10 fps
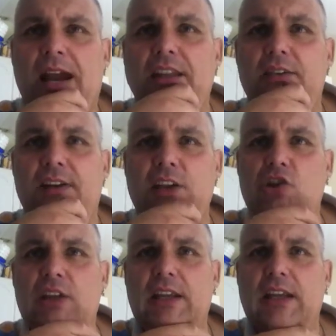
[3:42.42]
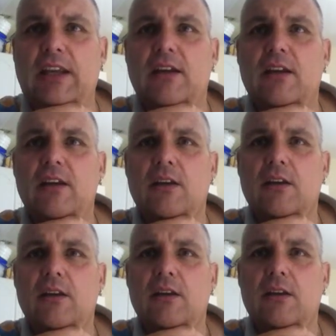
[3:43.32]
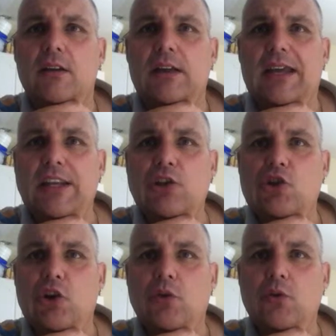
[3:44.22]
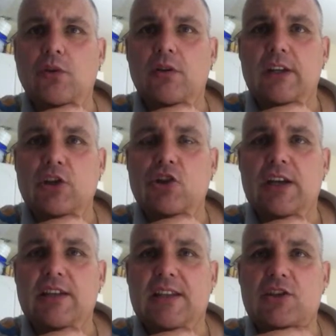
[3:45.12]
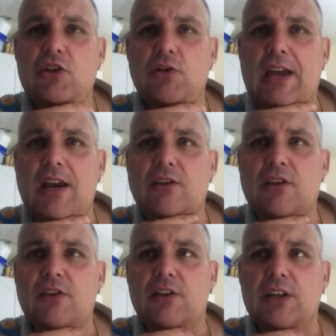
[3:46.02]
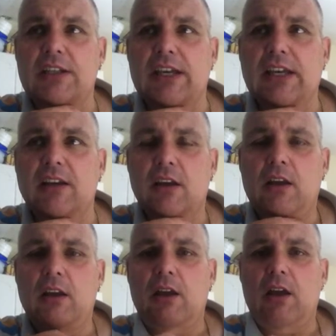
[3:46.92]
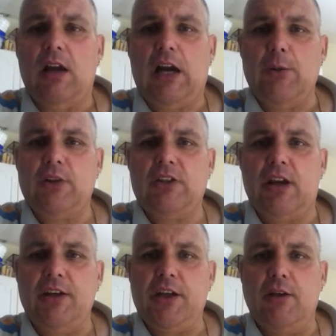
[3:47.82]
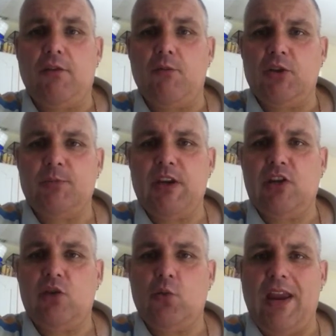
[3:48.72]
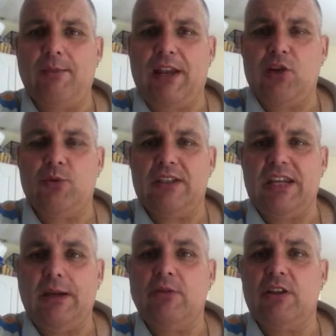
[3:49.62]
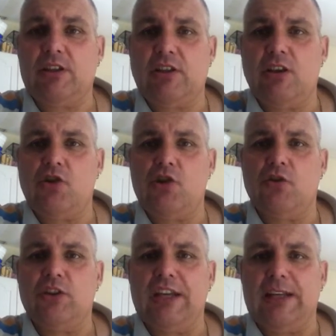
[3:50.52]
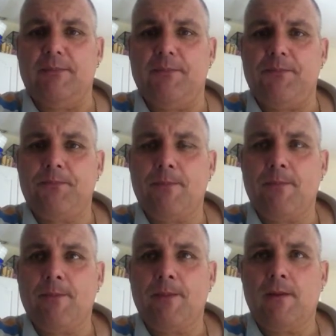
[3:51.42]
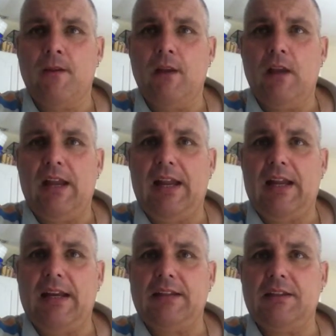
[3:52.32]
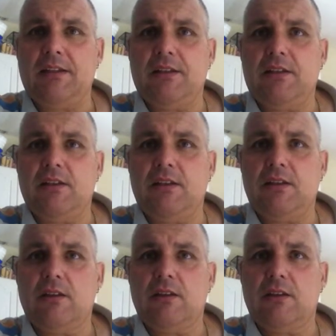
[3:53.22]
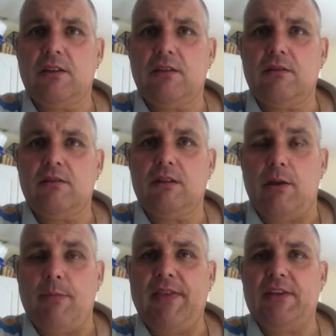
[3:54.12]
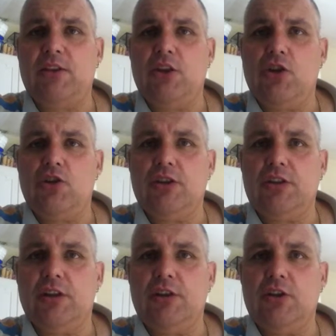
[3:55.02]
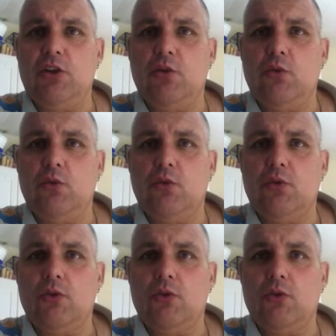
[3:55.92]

And then eventually in June this year, so that's 2013, I was signed over from the specialist weight management team to the surgical team, and I met the surgeon that's going to do